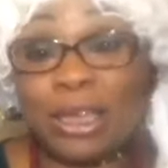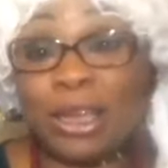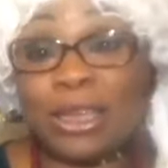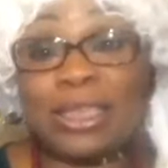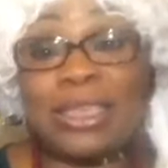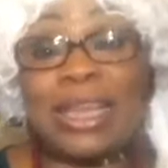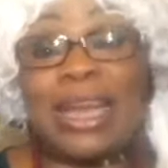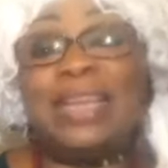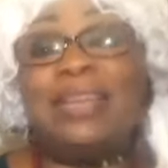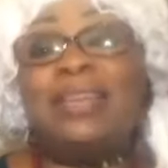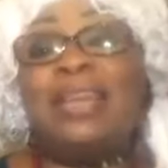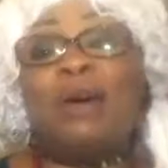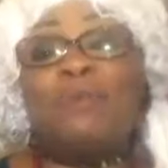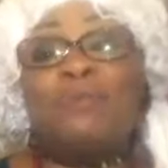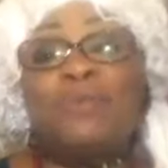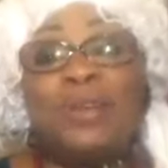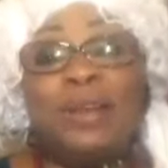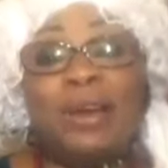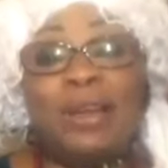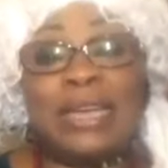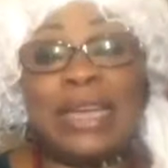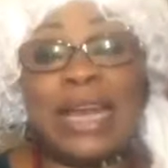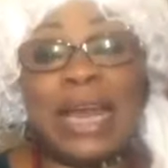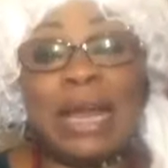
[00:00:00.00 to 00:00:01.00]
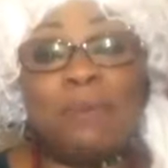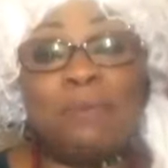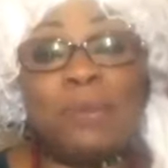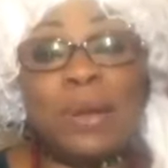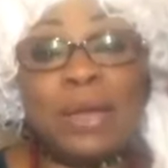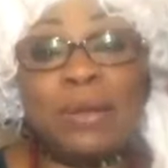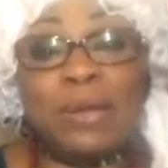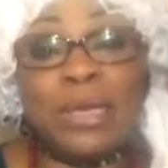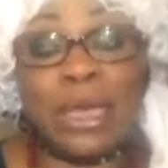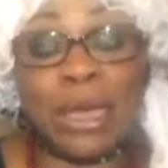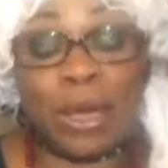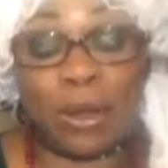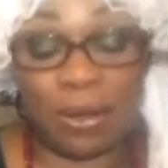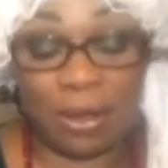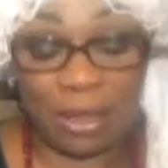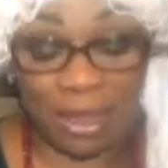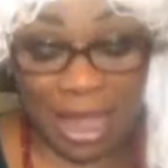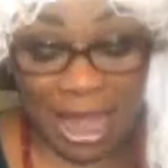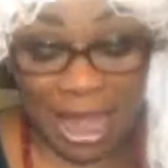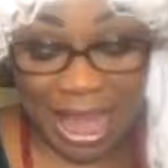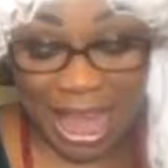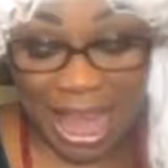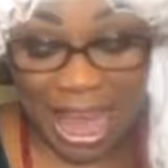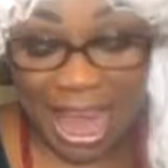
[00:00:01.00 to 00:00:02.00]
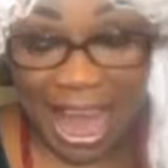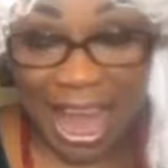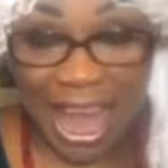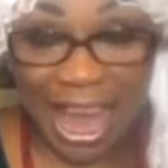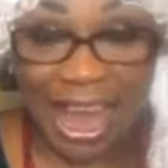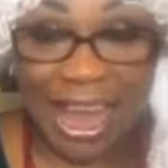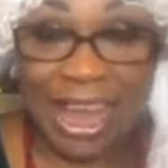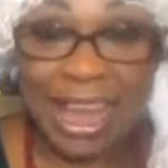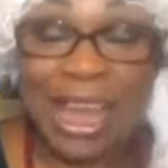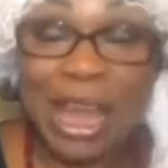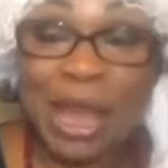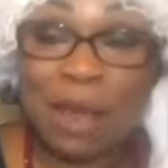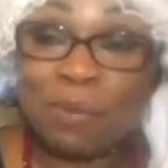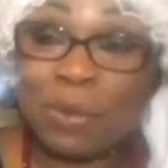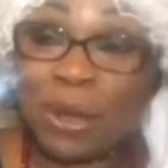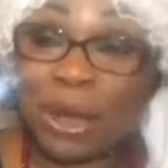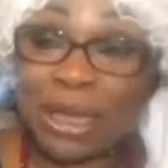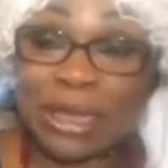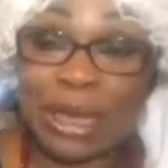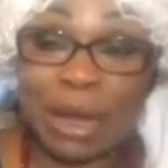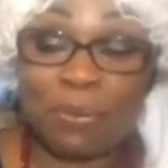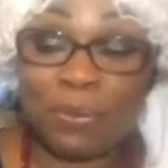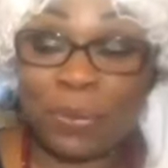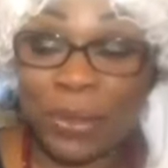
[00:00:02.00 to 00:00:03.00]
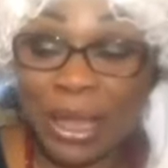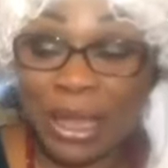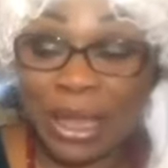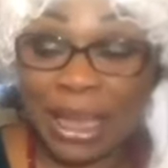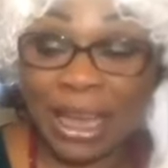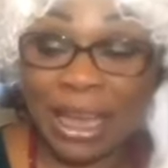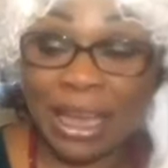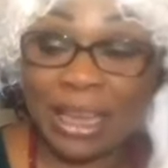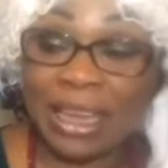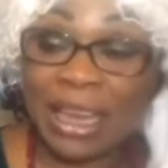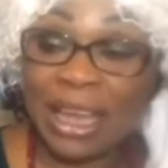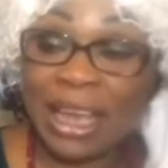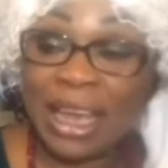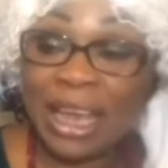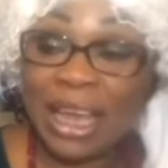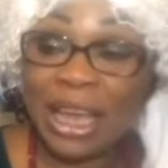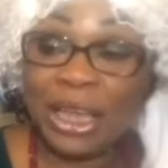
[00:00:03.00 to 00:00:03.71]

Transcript: I just start laughing at them, you know, because I'm thinking,